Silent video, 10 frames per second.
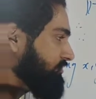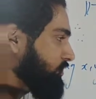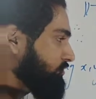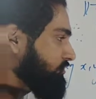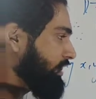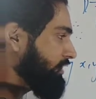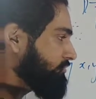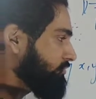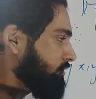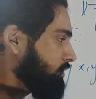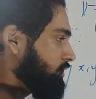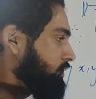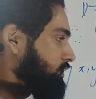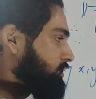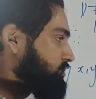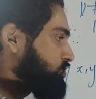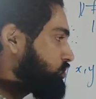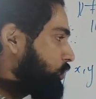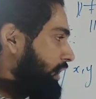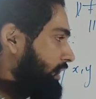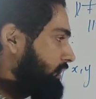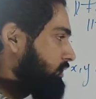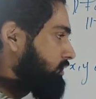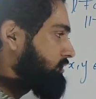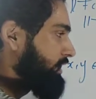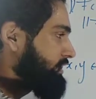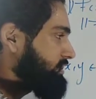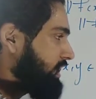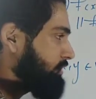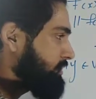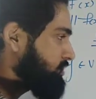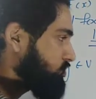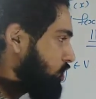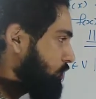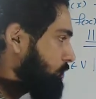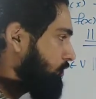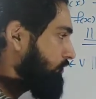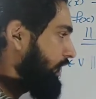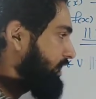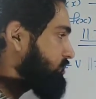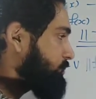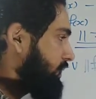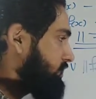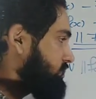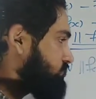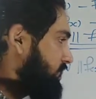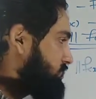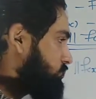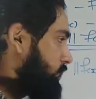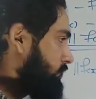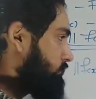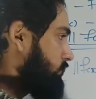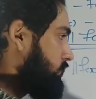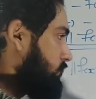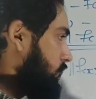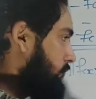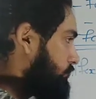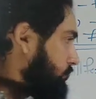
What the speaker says: f of y square, that is same as norm of x minus y square. Okay.